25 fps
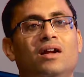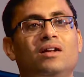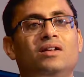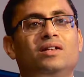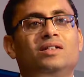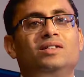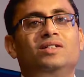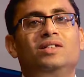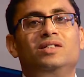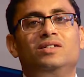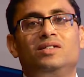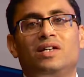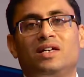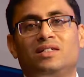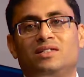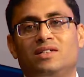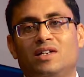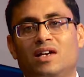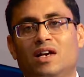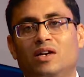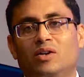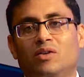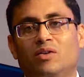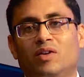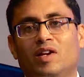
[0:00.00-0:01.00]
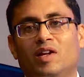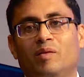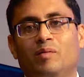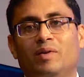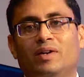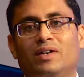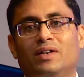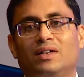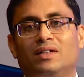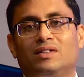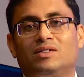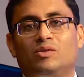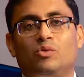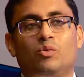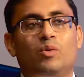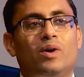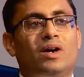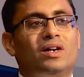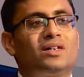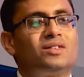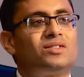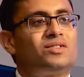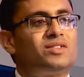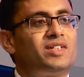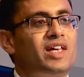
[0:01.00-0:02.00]
these SGLT2 inhibitors
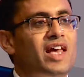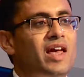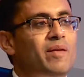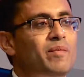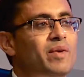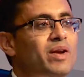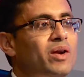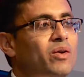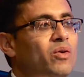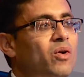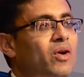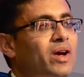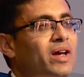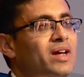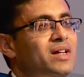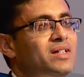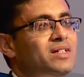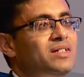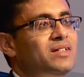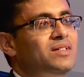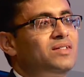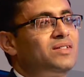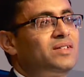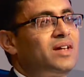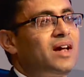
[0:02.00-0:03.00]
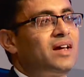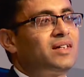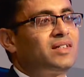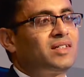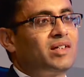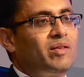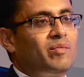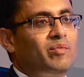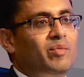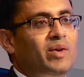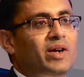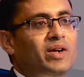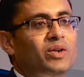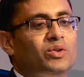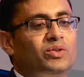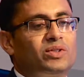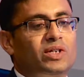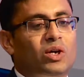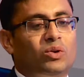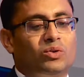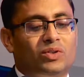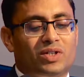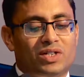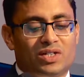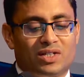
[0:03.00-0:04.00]
work same in Caucasians as compared to
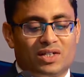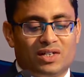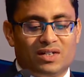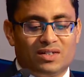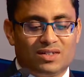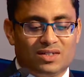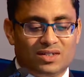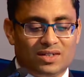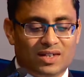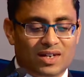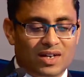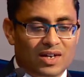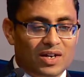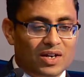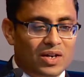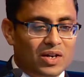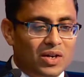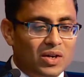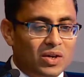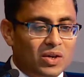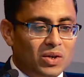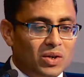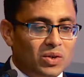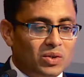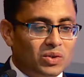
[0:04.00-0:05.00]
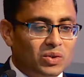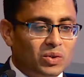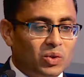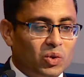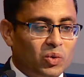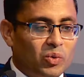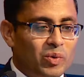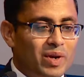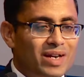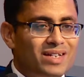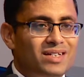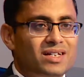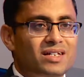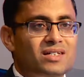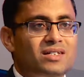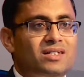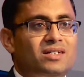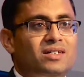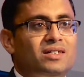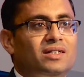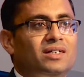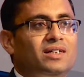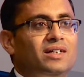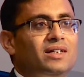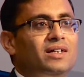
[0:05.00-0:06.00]
South Asians? So we just
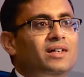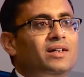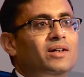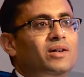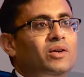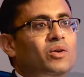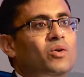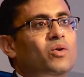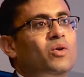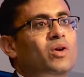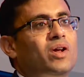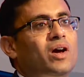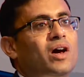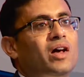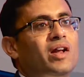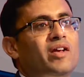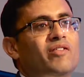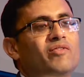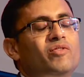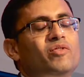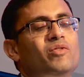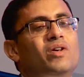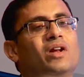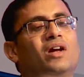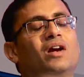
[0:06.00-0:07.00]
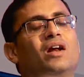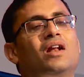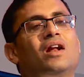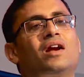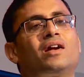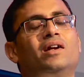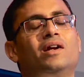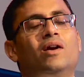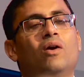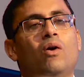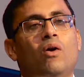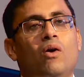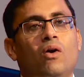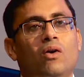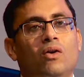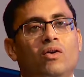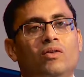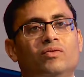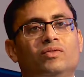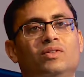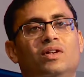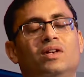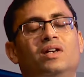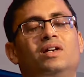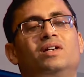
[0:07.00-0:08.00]
uh, wrote a review and collected all
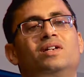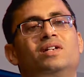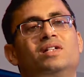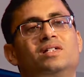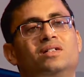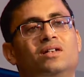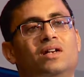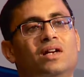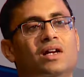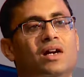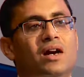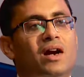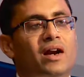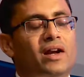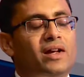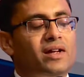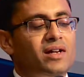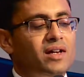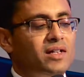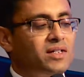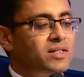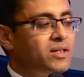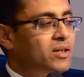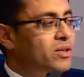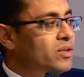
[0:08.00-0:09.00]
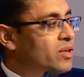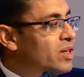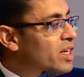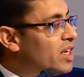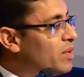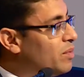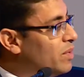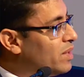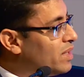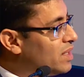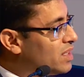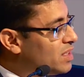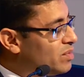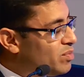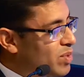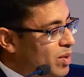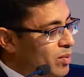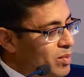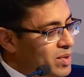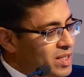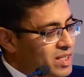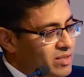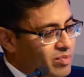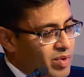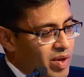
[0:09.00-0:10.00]
of the literature regarding SGLT2 inhibitors
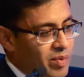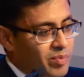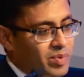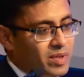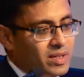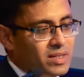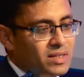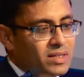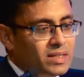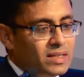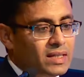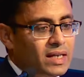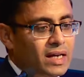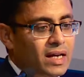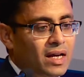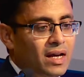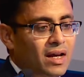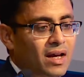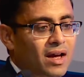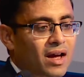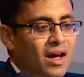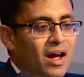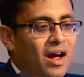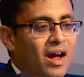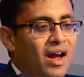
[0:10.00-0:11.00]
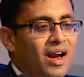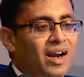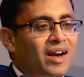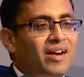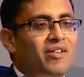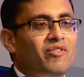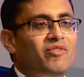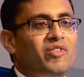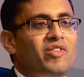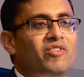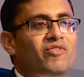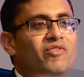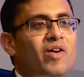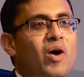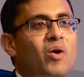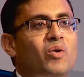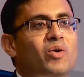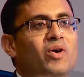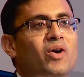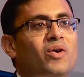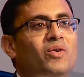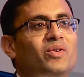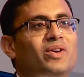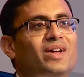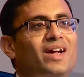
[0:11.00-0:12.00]
published papers. And we found
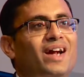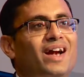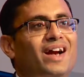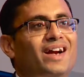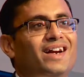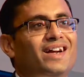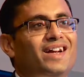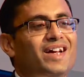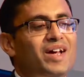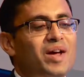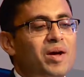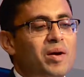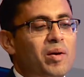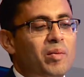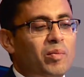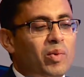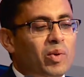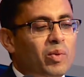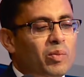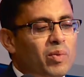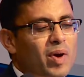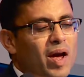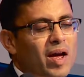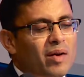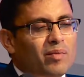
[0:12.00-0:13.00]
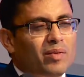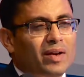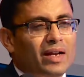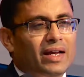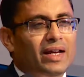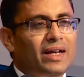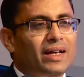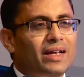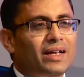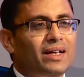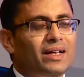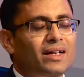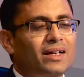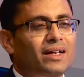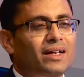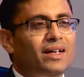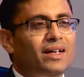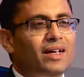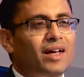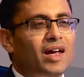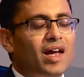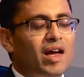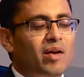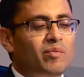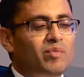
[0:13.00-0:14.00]
out that probably
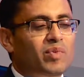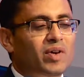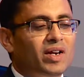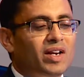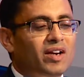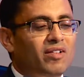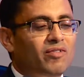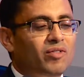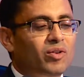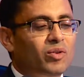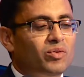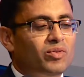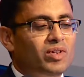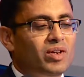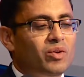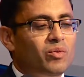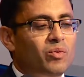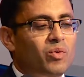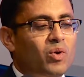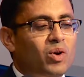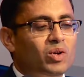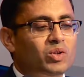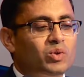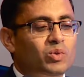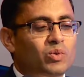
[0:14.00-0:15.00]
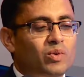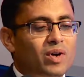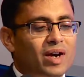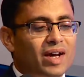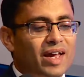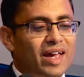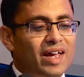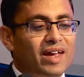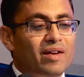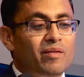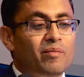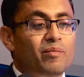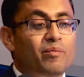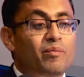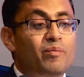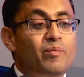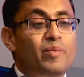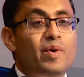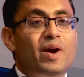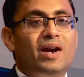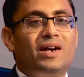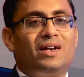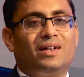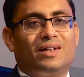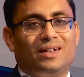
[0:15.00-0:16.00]
empagliflozin was working
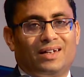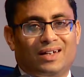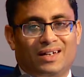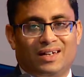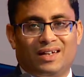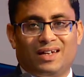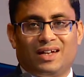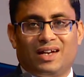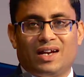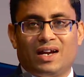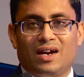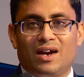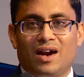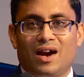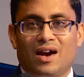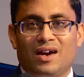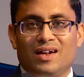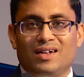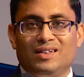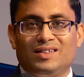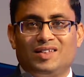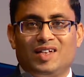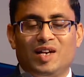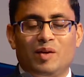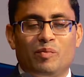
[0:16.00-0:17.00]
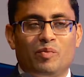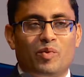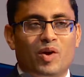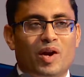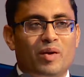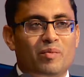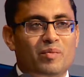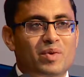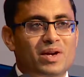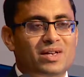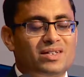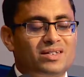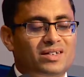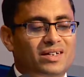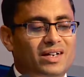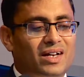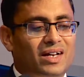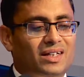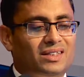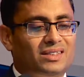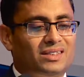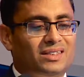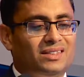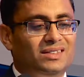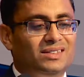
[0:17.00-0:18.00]
better regarding three-point MACE
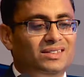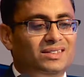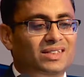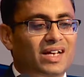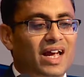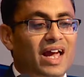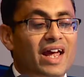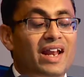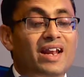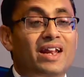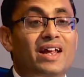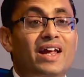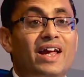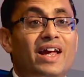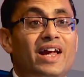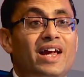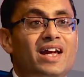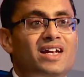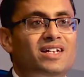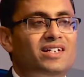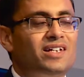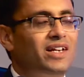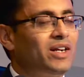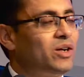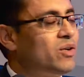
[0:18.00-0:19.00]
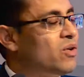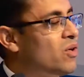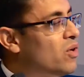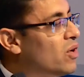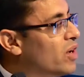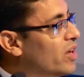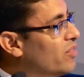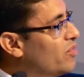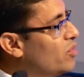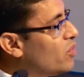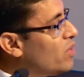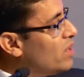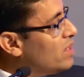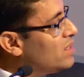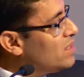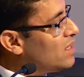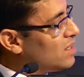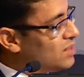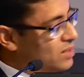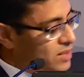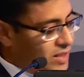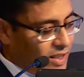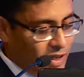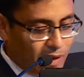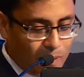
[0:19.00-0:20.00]
reductions in Asian cohort. If you can
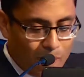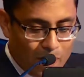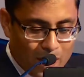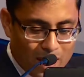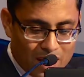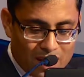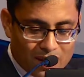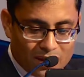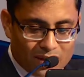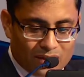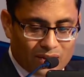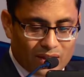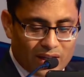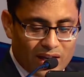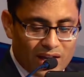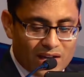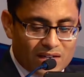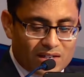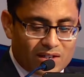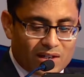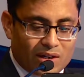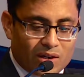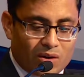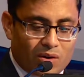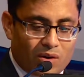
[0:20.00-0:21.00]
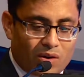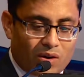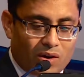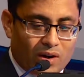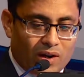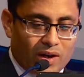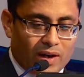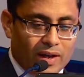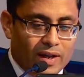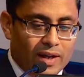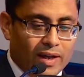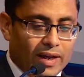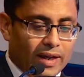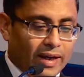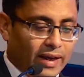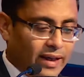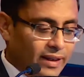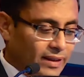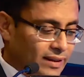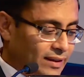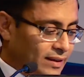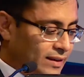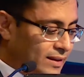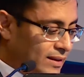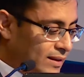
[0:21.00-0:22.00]
just see, this Asian cohort
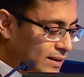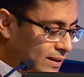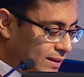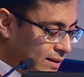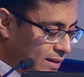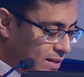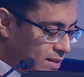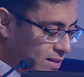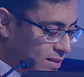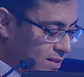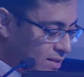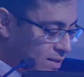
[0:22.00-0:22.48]
in this